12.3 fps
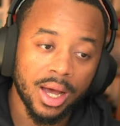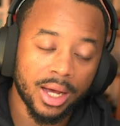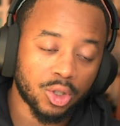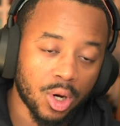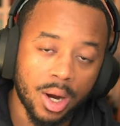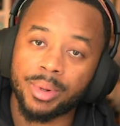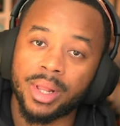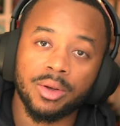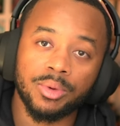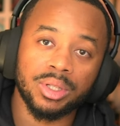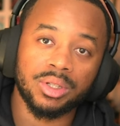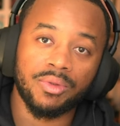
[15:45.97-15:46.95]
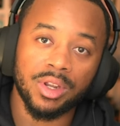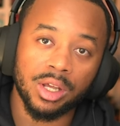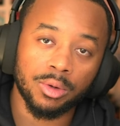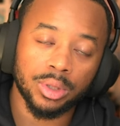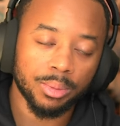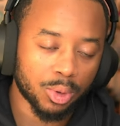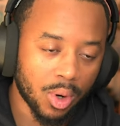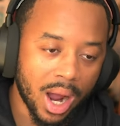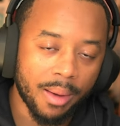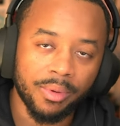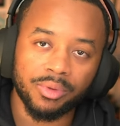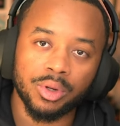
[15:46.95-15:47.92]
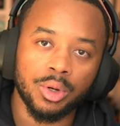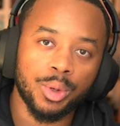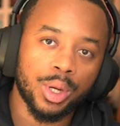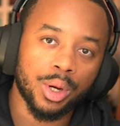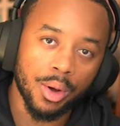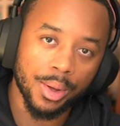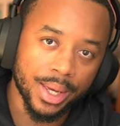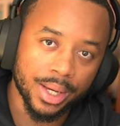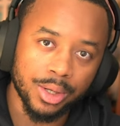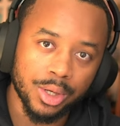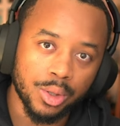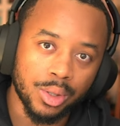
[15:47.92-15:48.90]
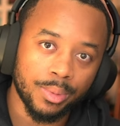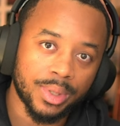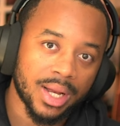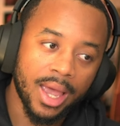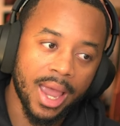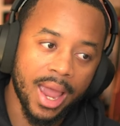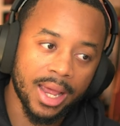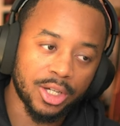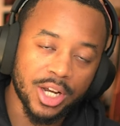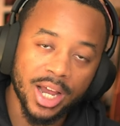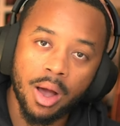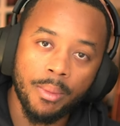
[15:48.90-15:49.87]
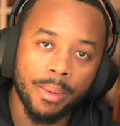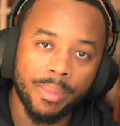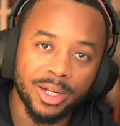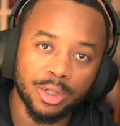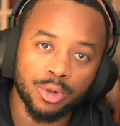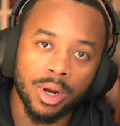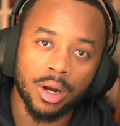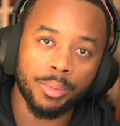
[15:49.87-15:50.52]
drop a like on this video, subscribe if you're new here, all that good YouTube stuff, and check out my Patreon.